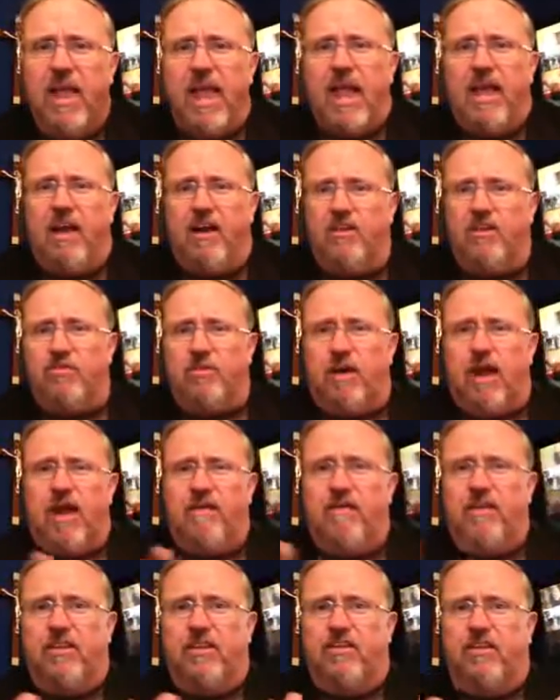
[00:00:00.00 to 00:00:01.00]
and are
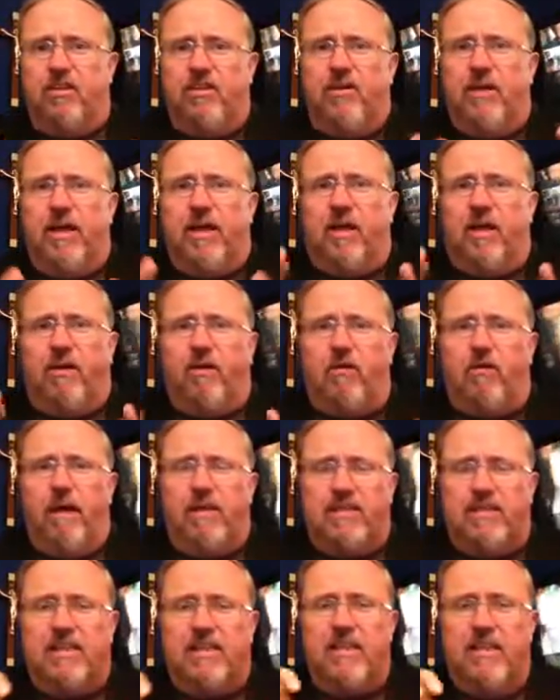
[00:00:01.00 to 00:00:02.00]
driving through and are
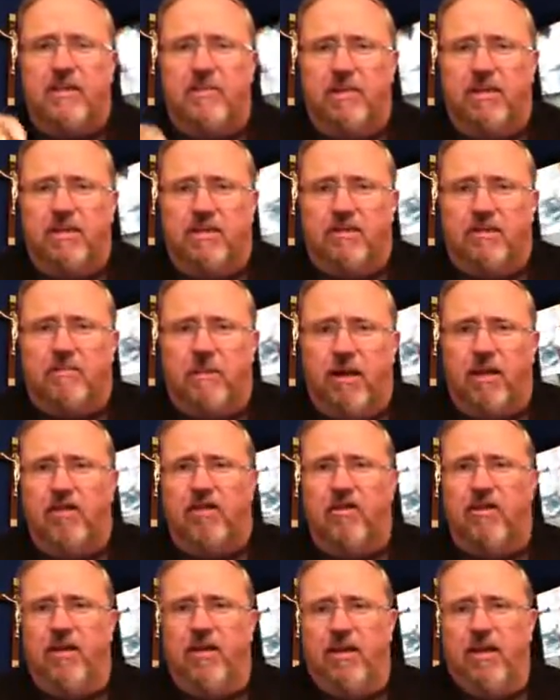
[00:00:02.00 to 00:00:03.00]
arresting the Muslim
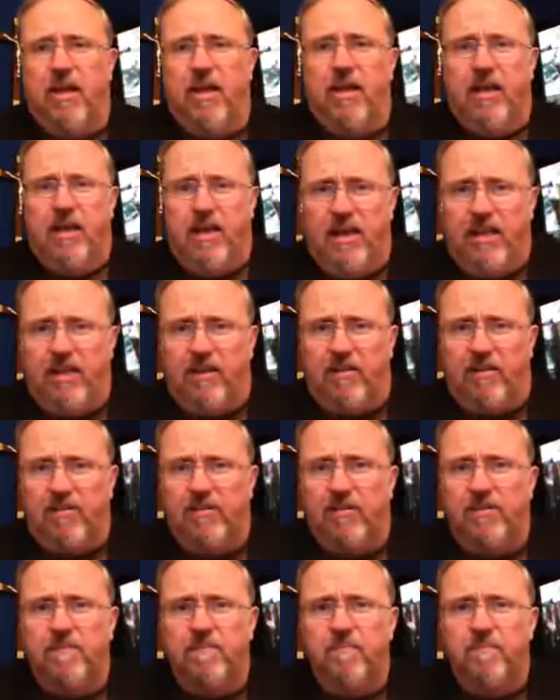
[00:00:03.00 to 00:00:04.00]
Brotherhood
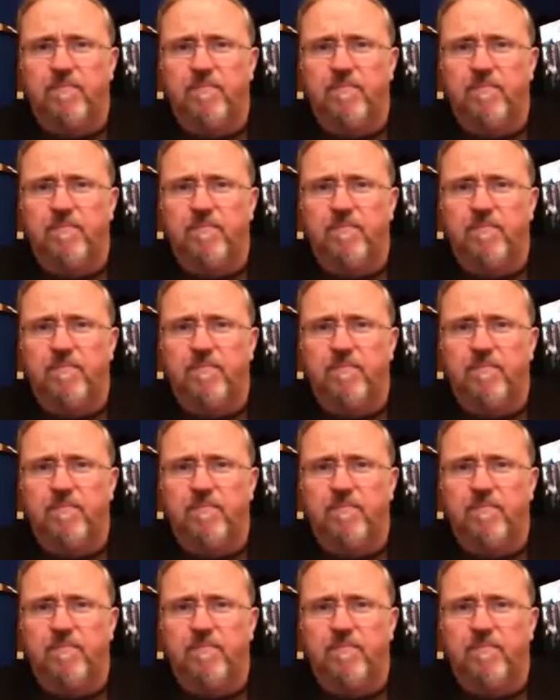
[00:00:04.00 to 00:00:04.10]
leaders.